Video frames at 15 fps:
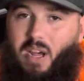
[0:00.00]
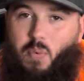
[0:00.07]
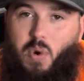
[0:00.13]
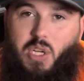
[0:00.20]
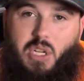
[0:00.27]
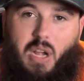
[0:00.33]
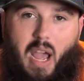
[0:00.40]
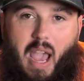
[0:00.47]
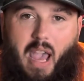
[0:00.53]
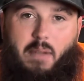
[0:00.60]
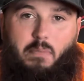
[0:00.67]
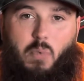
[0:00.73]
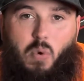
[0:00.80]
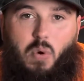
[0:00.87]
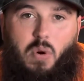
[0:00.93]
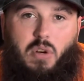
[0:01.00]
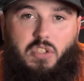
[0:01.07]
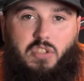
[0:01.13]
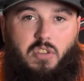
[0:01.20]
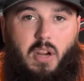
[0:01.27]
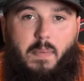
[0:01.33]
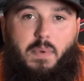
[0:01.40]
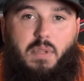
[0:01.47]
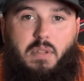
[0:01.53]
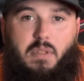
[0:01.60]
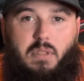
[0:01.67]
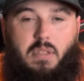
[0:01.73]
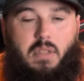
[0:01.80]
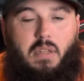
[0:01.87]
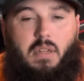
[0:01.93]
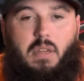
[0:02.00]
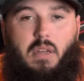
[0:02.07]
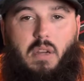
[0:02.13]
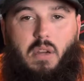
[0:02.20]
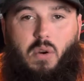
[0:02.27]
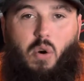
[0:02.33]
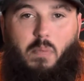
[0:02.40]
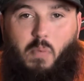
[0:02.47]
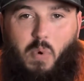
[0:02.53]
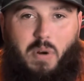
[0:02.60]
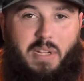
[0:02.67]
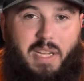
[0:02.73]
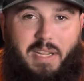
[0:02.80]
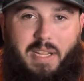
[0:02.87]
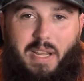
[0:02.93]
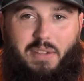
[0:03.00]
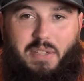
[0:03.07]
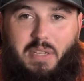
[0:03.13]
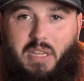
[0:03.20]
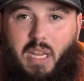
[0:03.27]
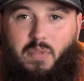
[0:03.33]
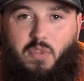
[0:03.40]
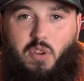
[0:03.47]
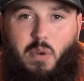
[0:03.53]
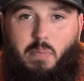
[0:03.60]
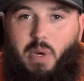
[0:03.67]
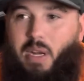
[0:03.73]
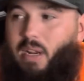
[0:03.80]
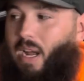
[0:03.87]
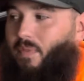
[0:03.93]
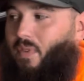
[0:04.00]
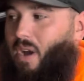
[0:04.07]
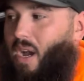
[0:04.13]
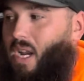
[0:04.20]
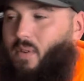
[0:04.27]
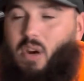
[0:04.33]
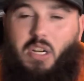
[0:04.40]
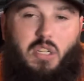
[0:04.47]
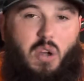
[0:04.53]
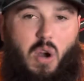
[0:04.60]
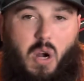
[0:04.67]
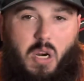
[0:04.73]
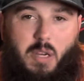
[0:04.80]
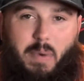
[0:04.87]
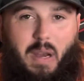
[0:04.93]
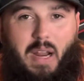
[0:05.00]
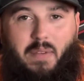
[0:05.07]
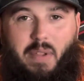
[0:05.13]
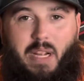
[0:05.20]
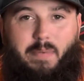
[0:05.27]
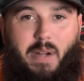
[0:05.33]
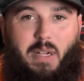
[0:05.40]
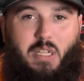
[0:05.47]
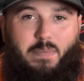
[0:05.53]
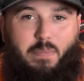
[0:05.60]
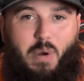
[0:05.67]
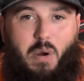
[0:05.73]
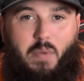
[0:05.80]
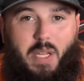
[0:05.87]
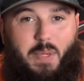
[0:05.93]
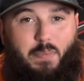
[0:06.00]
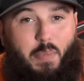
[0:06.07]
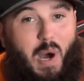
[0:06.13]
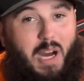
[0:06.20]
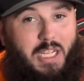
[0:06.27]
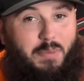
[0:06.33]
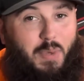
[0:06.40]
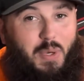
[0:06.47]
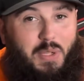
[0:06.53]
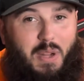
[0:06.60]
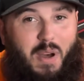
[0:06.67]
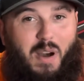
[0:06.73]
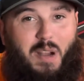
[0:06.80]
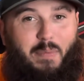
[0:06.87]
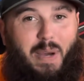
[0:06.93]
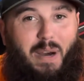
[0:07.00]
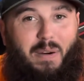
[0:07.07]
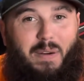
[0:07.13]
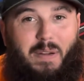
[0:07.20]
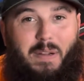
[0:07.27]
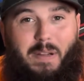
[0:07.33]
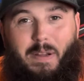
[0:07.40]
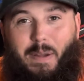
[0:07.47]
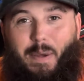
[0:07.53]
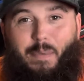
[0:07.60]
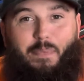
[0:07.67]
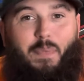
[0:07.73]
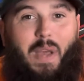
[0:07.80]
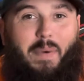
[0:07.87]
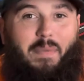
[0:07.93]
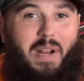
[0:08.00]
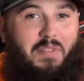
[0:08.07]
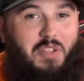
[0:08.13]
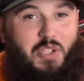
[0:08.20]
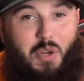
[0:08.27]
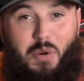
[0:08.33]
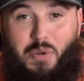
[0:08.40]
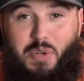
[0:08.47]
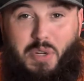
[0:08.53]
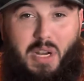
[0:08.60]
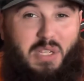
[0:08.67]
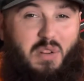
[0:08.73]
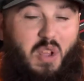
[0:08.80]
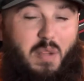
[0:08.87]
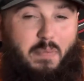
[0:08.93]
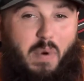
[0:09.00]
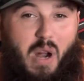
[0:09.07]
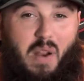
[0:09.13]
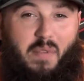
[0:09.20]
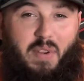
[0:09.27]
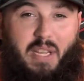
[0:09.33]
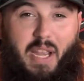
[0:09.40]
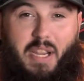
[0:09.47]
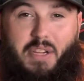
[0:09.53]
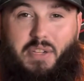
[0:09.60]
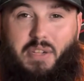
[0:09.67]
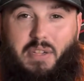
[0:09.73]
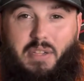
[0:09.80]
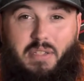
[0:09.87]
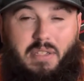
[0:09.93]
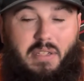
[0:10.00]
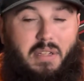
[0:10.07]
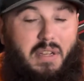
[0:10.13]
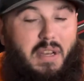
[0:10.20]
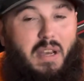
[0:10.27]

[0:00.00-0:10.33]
I wish I had more descriptions or more details to give you, but I've kind of already talked about everything about this boat that's possible to talk about. I mean, I've showed you guys all the modifications.